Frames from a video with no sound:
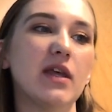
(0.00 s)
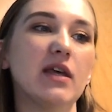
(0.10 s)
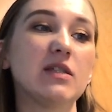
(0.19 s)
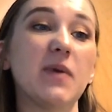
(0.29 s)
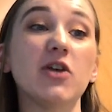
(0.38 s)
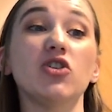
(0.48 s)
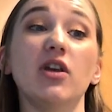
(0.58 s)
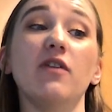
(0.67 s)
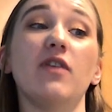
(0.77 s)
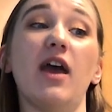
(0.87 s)
Especially
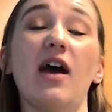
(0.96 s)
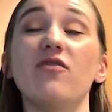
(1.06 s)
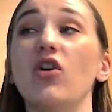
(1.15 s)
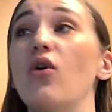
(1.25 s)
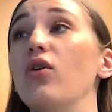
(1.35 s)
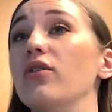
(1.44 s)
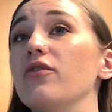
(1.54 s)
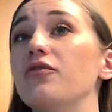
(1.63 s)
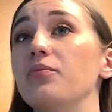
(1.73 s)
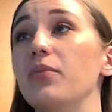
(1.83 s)
if they have the goal of
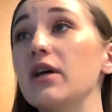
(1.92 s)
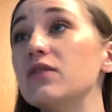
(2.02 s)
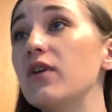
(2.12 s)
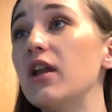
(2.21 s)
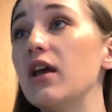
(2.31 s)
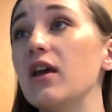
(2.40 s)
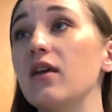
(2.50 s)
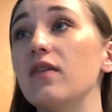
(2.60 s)
breastfeeding,